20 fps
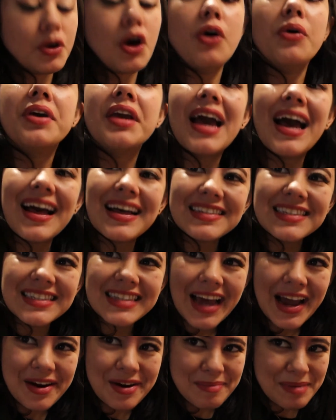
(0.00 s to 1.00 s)
Oh
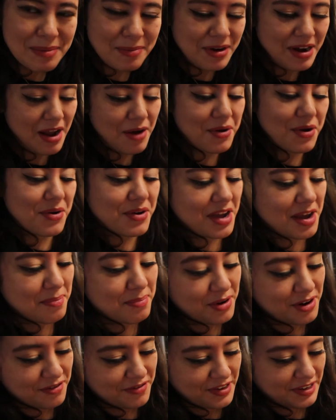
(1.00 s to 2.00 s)
yes, I remember now. Okay,
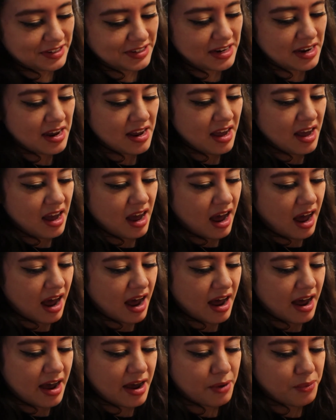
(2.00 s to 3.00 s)
perfect.
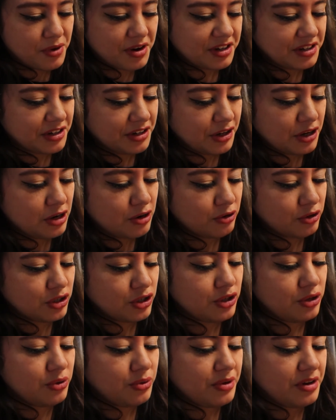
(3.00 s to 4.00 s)
I want to let you know
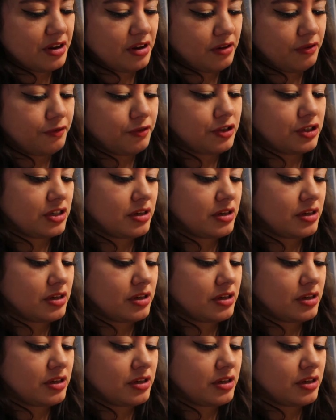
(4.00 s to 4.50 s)
too, if for